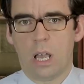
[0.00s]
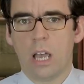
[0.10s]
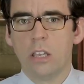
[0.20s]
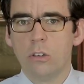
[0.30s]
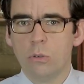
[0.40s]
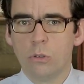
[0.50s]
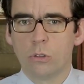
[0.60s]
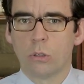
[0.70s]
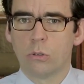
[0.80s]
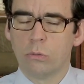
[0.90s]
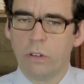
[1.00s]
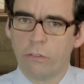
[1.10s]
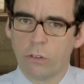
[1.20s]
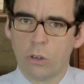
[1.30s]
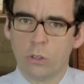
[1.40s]
are used to
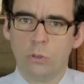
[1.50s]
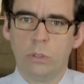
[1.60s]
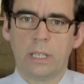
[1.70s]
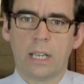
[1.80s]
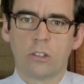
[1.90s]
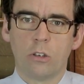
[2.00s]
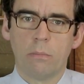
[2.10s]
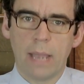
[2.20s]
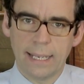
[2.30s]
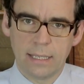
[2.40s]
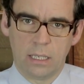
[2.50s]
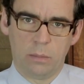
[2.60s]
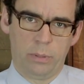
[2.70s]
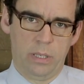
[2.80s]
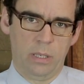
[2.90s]
refer to an
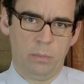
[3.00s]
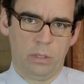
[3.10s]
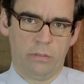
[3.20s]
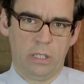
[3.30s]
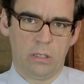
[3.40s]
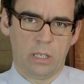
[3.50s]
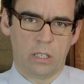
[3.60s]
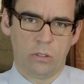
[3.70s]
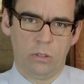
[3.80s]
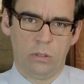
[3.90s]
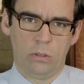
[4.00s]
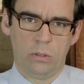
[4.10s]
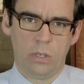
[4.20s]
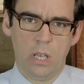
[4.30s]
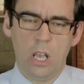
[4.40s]
axiomatic principle of international law,
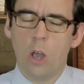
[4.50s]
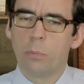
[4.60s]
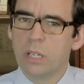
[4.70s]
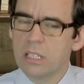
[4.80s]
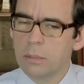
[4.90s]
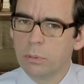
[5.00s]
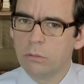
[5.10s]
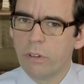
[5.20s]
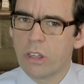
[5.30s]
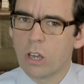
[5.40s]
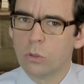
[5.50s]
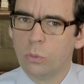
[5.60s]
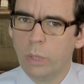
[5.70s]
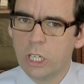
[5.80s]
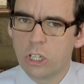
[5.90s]
a principle without
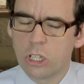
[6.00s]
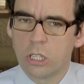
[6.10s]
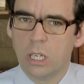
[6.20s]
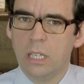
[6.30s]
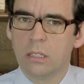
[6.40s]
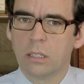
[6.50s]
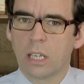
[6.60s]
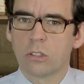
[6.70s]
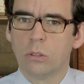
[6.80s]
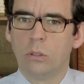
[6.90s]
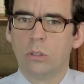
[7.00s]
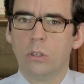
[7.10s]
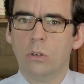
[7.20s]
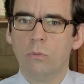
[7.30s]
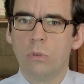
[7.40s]
which international
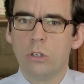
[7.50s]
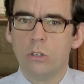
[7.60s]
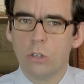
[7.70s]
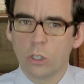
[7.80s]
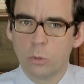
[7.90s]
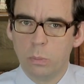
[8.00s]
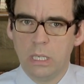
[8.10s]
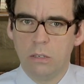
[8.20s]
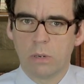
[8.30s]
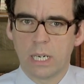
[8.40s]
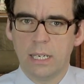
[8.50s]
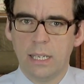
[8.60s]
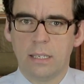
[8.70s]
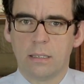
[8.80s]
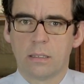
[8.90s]
law would not be what it
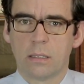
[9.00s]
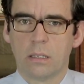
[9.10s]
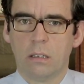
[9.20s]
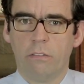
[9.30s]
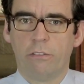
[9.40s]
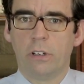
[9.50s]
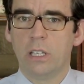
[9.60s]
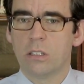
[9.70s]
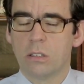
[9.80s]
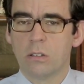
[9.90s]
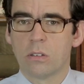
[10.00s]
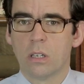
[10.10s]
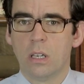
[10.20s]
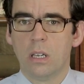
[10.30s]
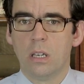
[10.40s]
is. For instance,
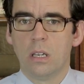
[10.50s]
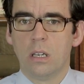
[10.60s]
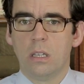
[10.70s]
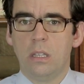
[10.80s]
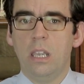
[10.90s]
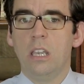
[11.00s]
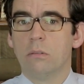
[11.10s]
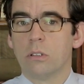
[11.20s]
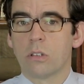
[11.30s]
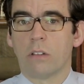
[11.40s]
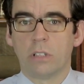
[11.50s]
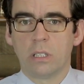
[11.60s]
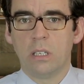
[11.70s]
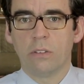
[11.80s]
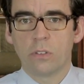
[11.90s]
the equal
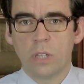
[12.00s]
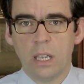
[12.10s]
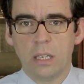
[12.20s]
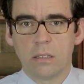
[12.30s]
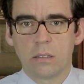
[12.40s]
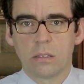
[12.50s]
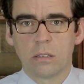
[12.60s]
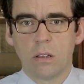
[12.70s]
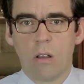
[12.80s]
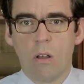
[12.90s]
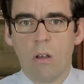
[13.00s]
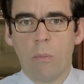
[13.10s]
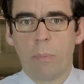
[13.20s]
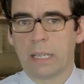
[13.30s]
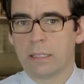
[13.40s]
sovereignty of states,
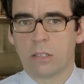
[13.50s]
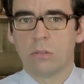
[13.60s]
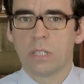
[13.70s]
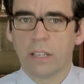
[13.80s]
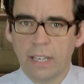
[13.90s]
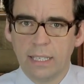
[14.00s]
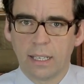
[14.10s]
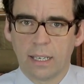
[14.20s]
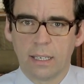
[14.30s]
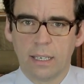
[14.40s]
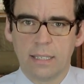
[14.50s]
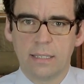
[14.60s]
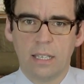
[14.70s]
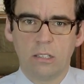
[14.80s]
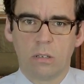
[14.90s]
or pacta sunt servanda,
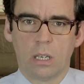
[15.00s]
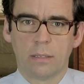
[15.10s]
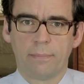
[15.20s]
etc.